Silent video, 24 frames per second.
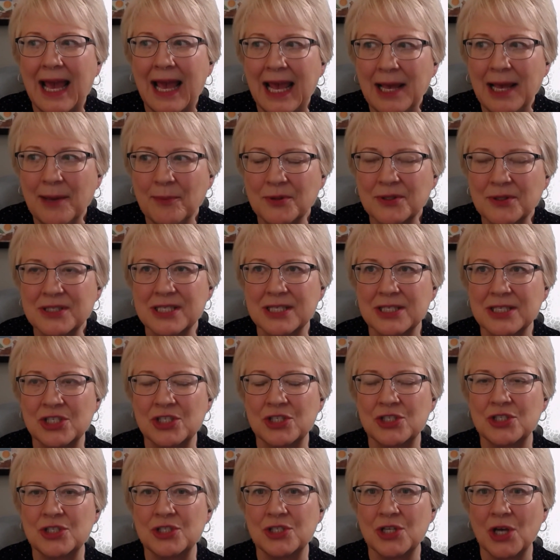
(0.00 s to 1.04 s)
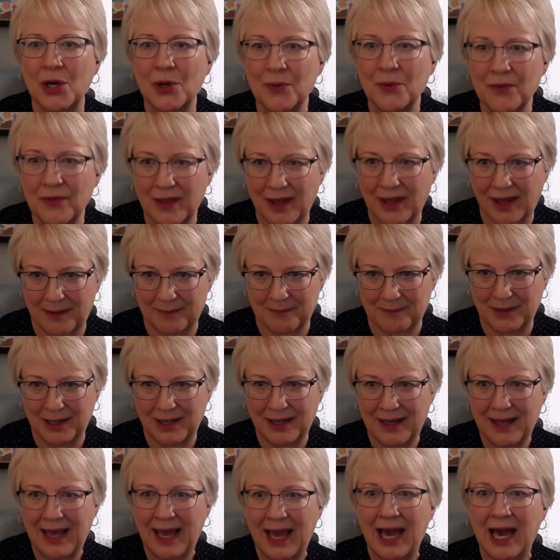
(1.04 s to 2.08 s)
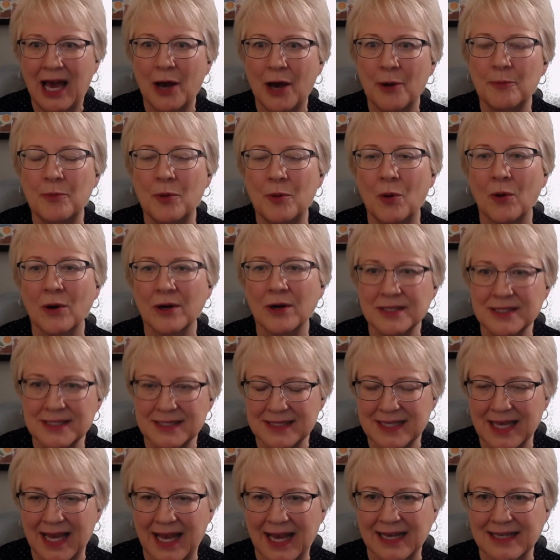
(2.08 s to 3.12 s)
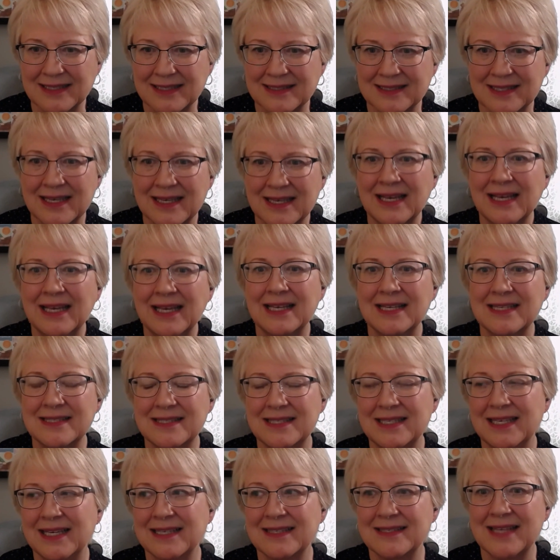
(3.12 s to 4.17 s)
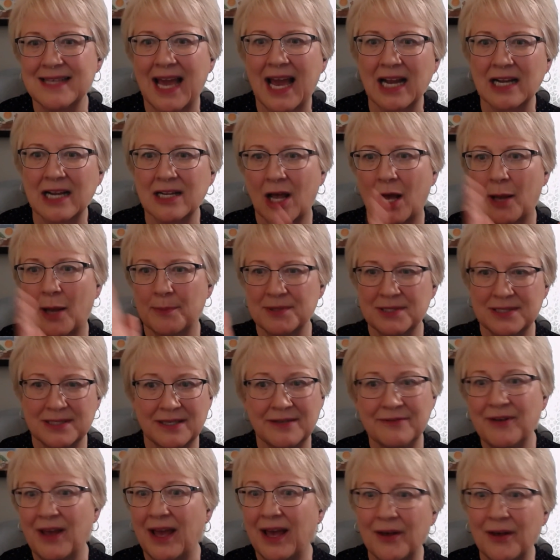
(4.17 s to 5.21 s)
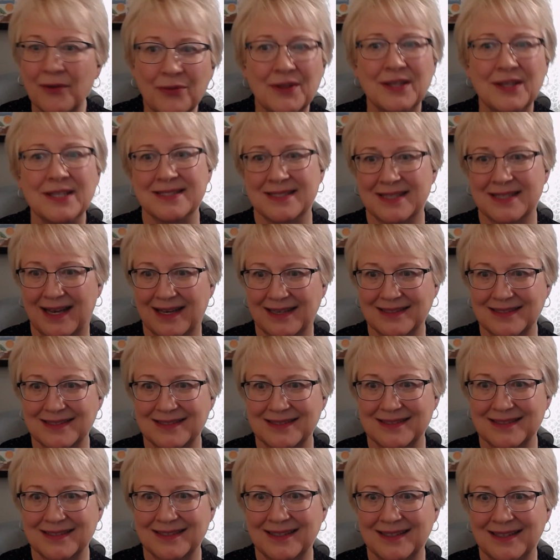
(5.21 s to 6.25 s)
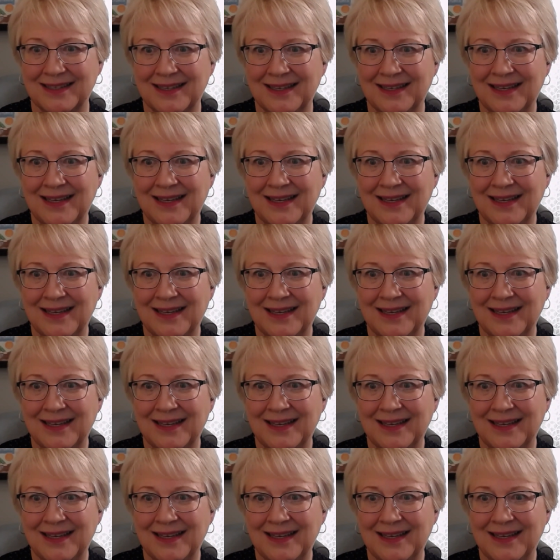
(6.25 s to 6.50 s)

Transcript: able to show them how porn sex is the exact opposite of healthy sex.